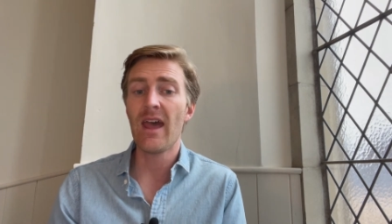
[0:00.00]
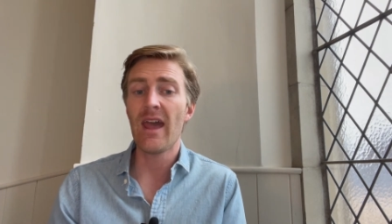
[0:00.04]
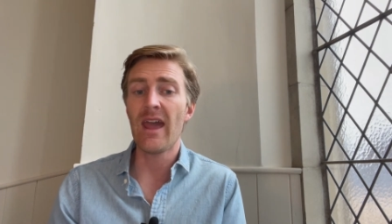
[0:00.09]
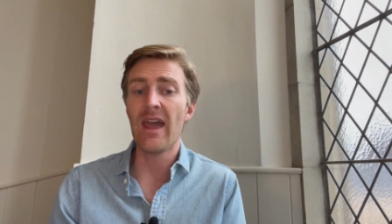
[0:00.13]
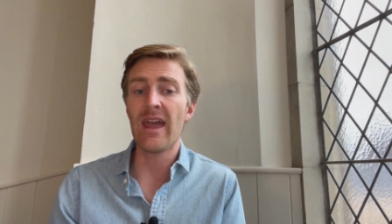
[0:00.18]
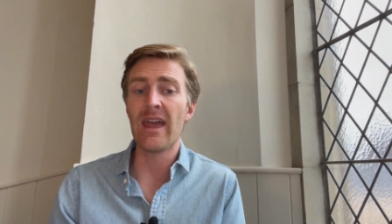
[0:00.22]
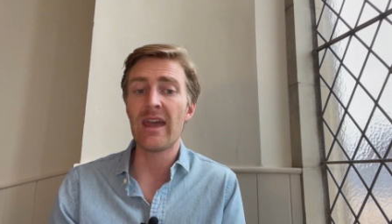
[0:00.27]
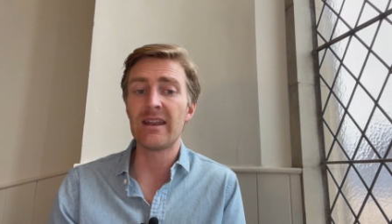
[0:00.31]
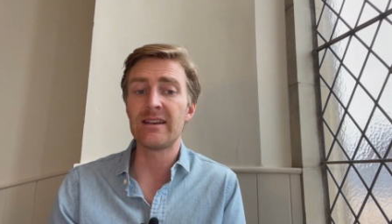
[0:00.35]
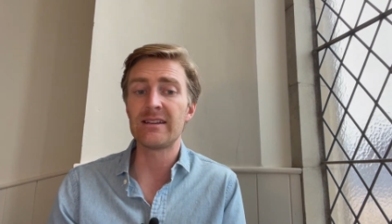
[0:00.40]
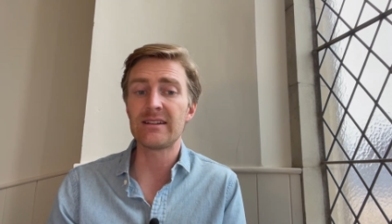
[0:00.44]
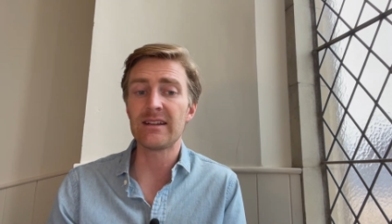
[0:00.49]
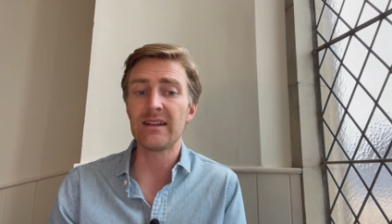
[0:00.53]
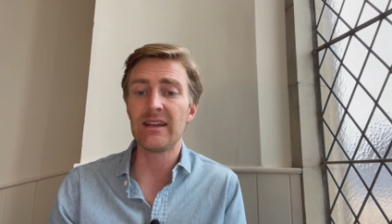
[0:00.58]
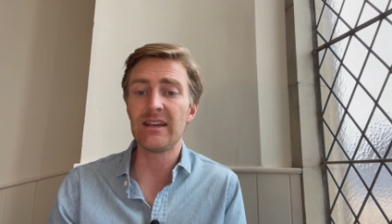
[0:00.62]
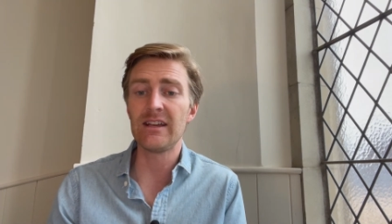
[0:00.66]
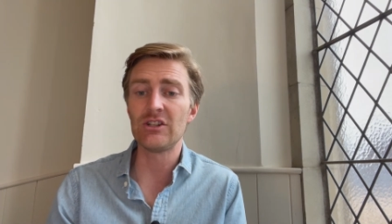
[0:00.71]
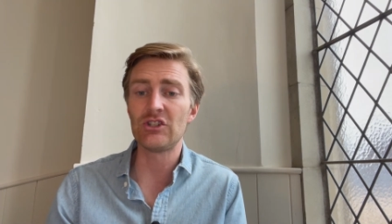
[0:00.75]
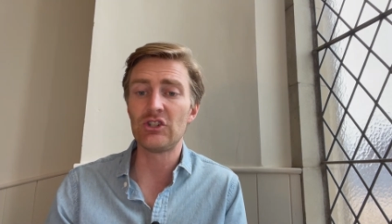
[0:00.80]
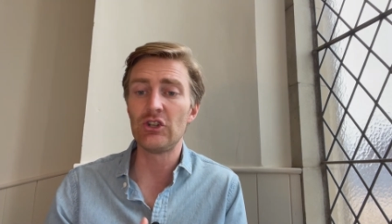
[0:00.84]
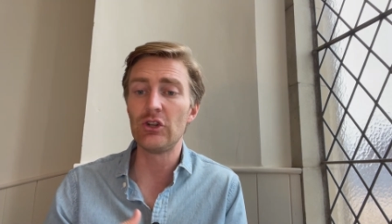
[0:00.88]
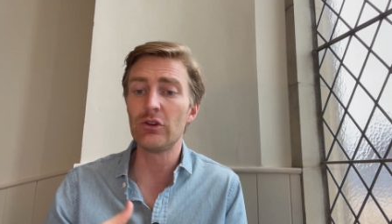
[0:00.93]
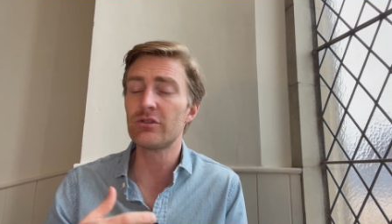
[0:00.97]
And
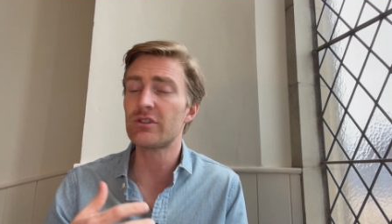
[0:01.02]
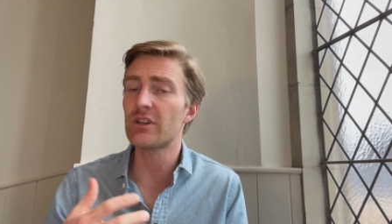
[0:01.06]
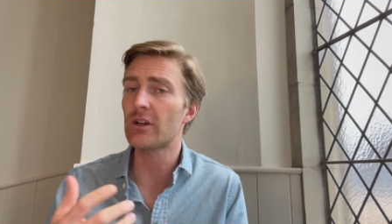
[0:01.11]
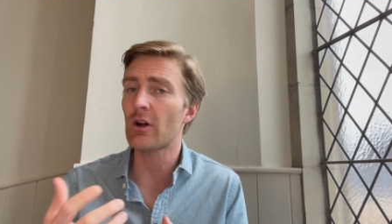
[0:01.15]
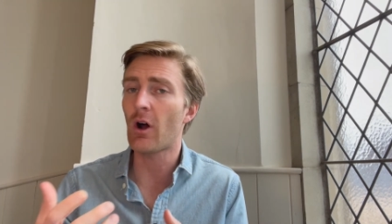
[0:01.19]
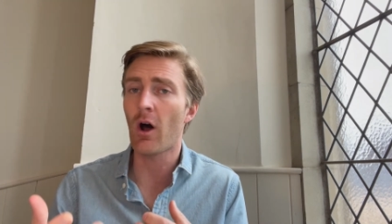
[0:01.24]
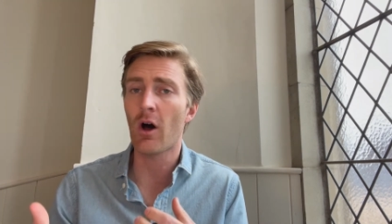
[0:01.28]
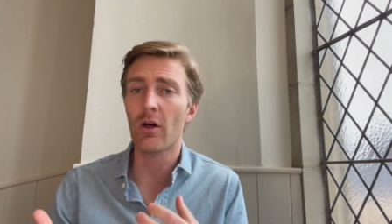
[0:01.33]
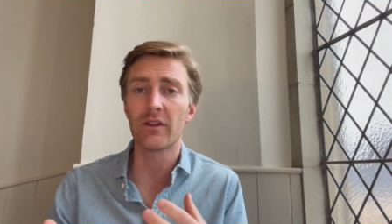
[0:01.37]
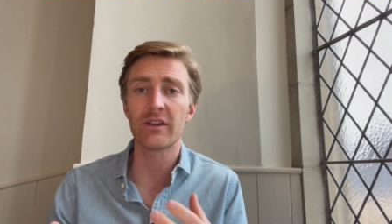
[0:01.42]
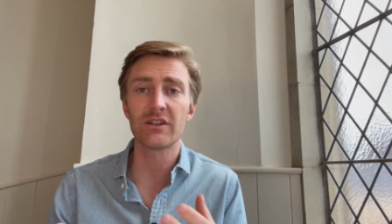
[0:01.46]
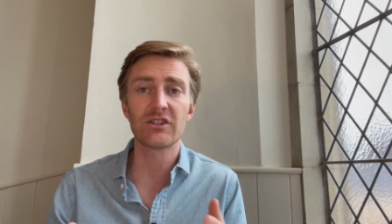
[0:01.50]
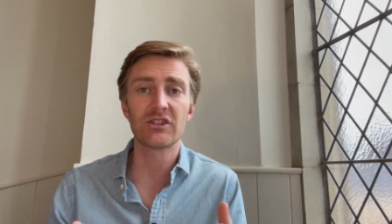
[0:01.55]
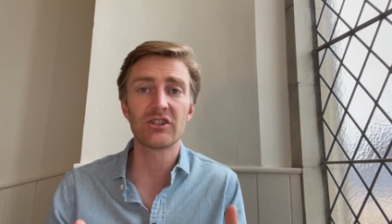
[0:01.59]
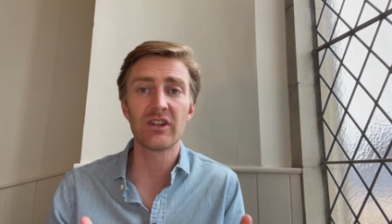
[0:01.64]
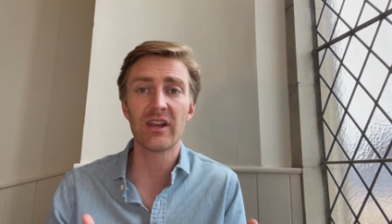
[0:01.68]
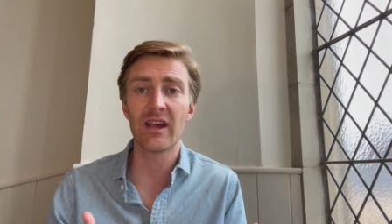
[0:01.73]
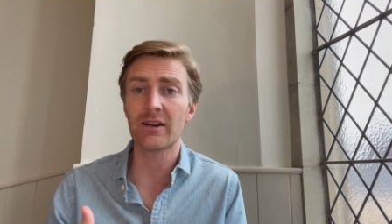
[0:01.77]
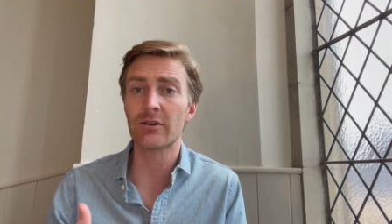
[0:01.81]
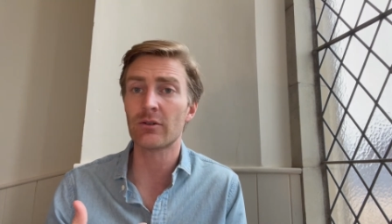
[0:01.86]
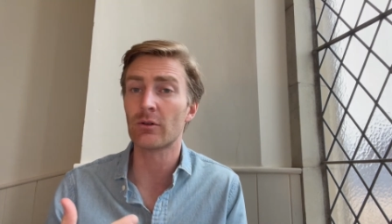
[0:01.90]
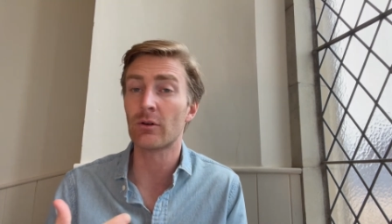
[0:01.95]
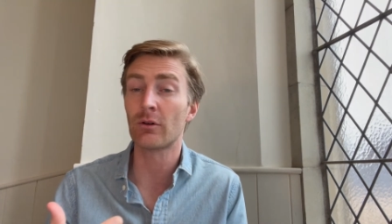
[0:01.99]
he's using all this
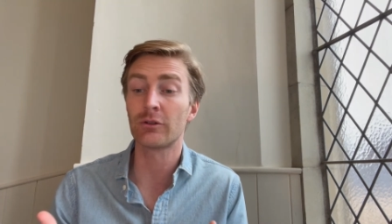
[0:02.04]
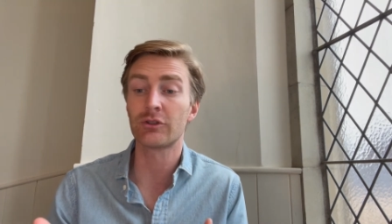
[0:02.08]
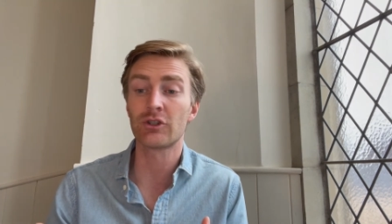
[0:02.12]
technical